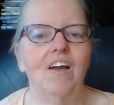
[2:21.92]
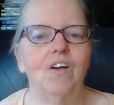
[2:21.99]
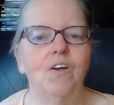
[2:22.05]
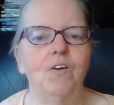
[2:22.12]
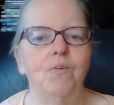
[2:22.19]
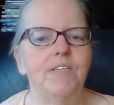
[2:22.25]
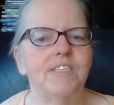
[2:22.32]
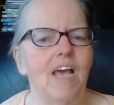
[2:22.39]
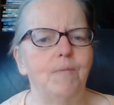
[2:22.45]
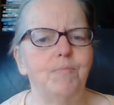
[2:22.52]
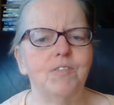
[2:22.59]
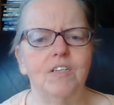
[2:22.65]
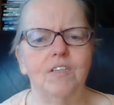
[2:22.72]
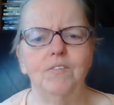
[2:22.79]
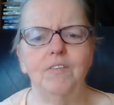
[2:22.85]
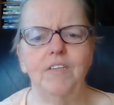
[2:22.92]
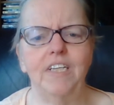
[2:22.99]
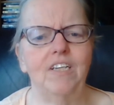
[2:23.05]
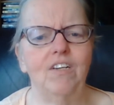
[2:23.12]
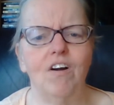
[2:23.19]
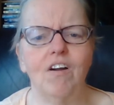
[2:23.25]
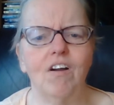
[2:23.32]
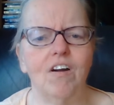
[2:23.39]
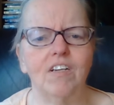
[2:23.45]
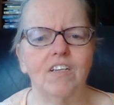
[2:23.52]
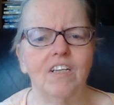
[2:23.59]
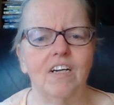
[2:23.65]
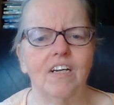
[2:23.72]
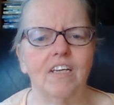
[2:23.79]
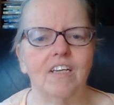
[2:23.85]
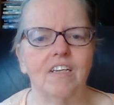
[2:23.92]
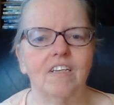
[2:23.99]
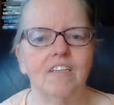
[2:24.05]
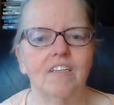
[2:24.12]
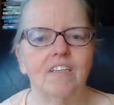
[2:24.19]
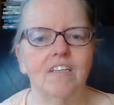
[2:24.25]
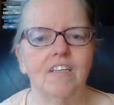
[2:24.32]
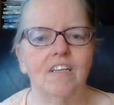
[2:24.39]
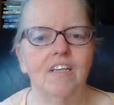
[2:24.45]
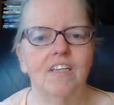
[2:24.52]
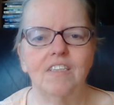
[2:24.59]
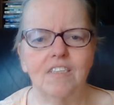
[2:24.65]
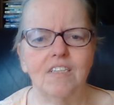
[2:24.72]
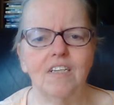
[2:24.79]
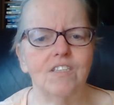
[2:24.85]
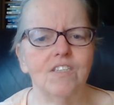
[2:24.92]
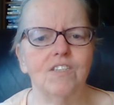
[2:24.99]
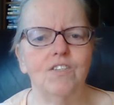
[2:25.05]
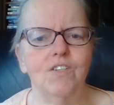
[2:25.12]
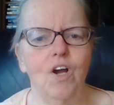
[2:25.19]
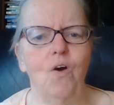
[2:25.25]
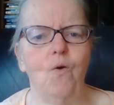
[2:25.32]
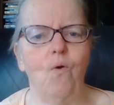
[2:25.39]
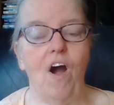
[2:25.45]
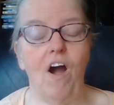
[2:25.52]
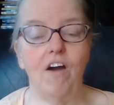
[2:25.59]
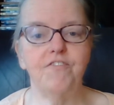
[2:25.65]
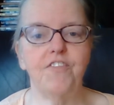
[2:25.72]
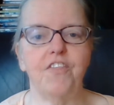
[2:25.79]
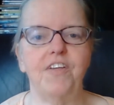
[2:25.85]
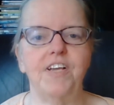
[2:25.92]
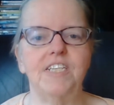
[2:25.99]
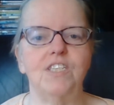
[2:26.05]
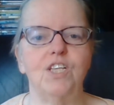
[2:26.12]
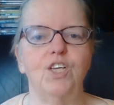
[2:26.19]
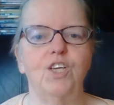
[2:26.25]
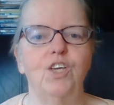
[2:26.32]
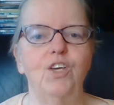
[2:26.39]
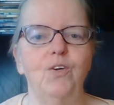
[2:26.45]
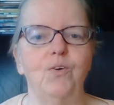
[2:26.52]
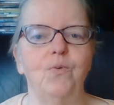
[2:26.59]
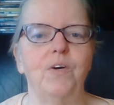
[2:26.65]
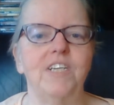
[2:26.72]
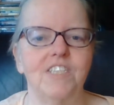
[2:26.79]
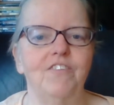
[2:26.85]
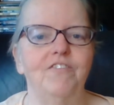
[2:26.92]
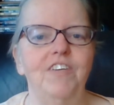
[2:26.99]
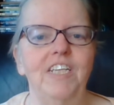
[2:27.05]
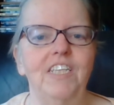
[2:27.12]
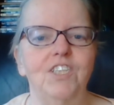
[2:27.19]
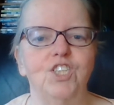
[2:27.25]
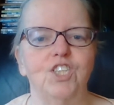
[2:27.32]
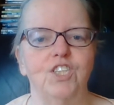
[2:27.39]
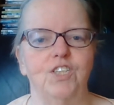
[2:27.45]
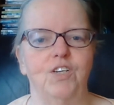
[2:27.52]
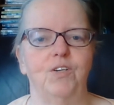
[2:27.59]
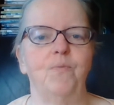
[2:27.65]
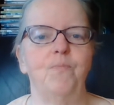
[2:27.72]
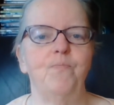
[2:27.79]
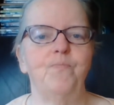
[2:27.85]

who is absolutely not godlike, doesn't know half the things that you as a villager know.